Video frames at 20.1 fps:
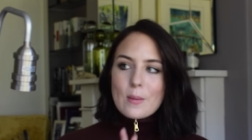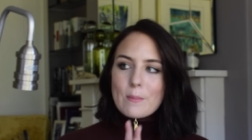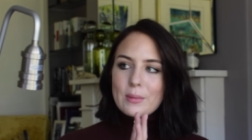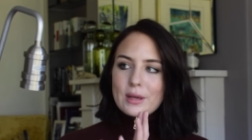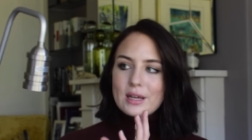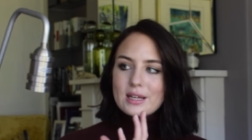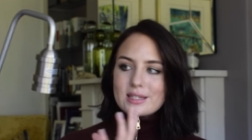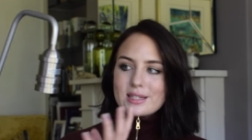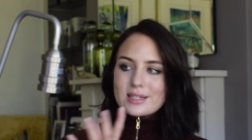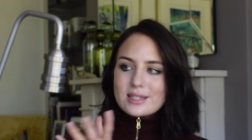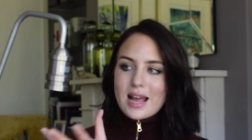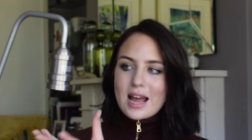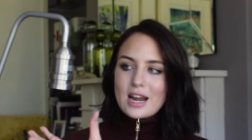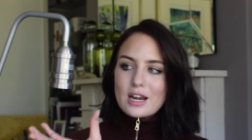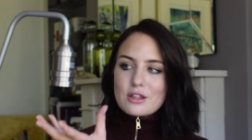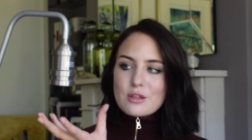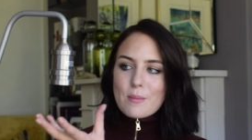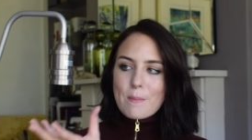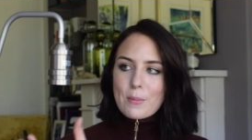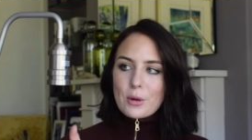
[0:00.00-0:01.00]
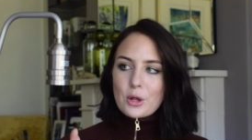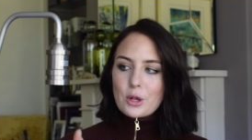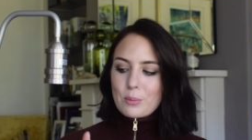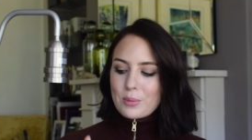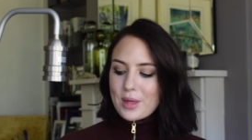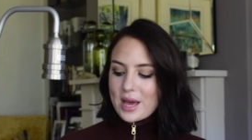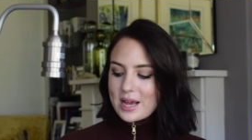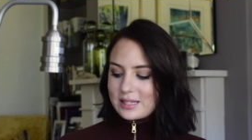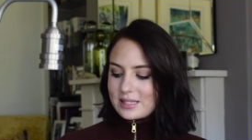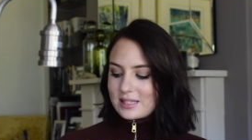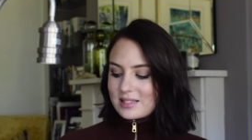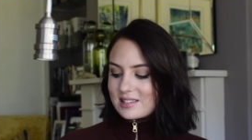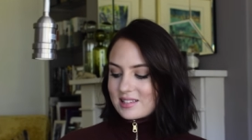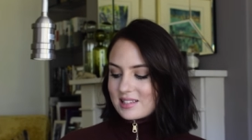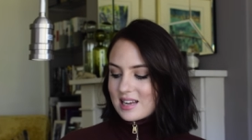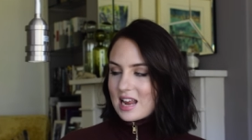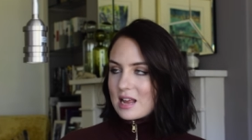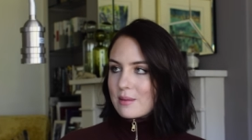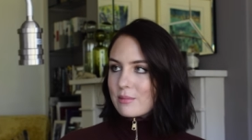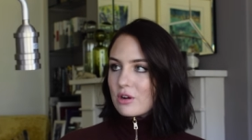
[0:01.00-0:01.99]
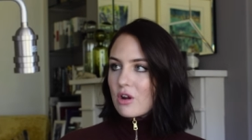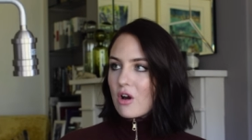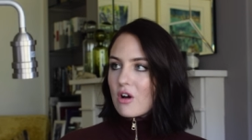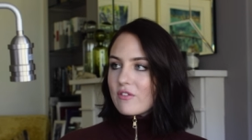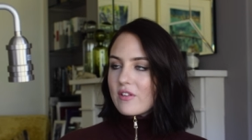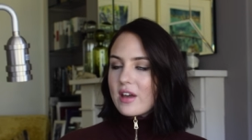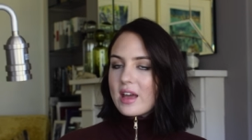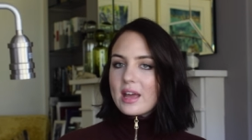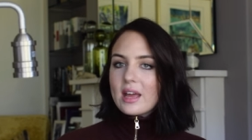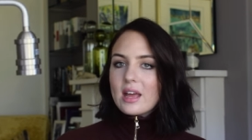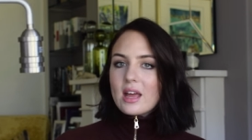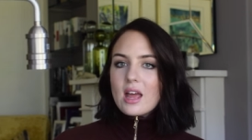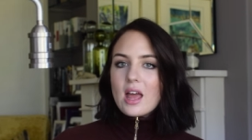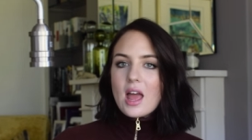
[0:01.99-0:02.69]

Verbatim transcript: because it's kind of the bulb that is the statement of it.